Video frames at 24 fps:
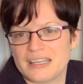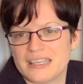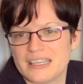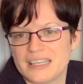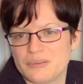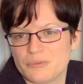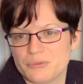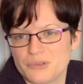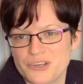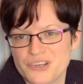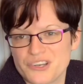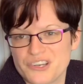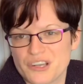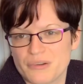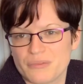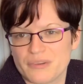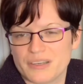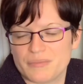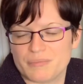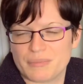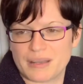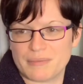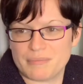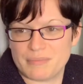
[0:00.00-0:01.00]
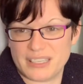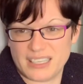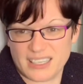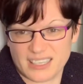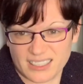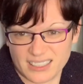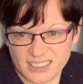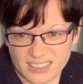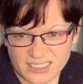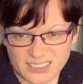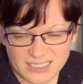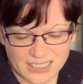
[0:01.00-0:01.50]
it will show it by being a
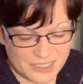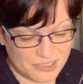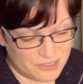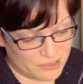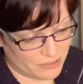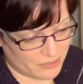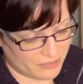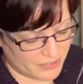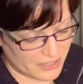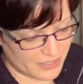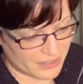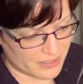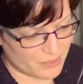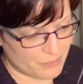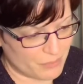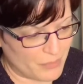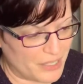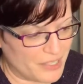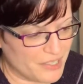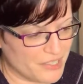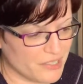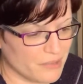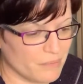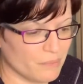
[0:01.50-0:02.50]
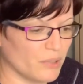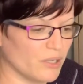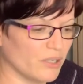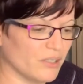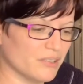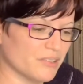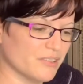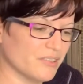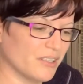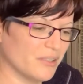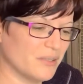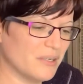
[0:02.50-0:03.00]
little dandruffy, as I've mentioned, but
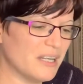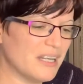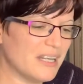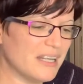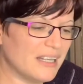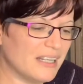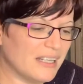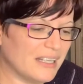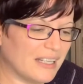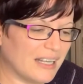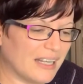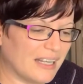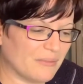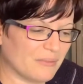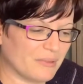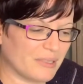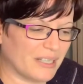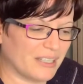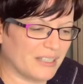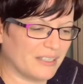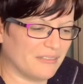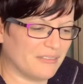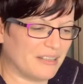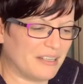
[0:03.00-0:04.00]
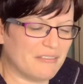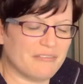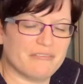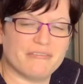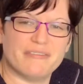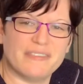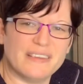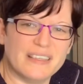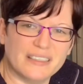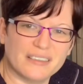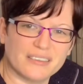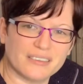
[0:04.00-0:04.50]
also kind of it
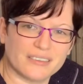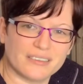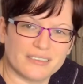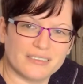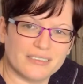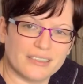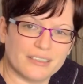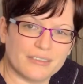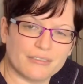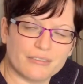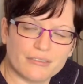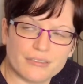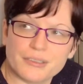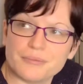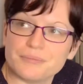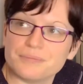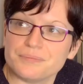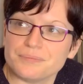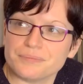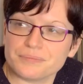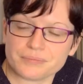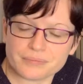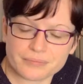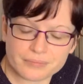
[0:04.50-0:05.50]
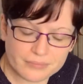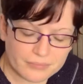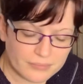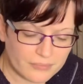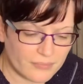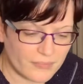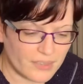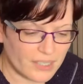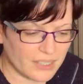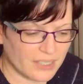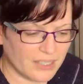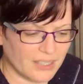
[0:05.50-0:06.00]
feels different.
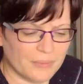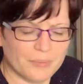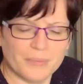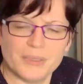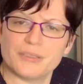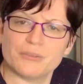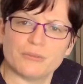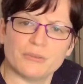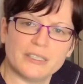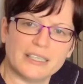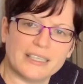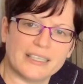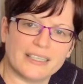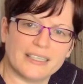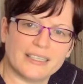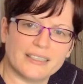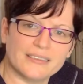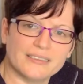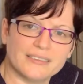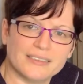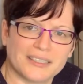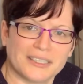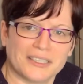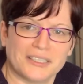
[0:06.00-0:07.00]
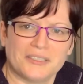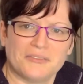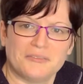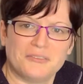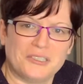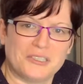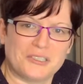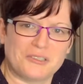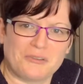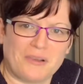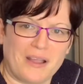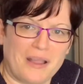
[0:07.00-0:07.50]
It's really hard to kind of
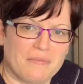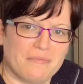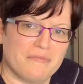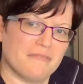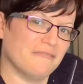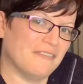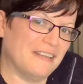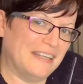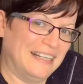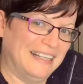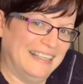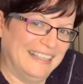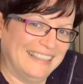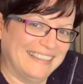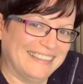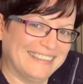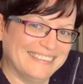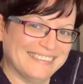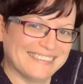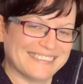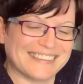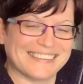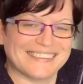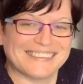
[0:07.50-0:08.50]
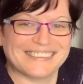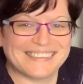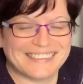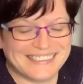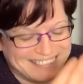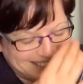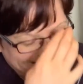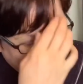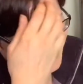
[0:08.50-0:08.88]
describe feelings on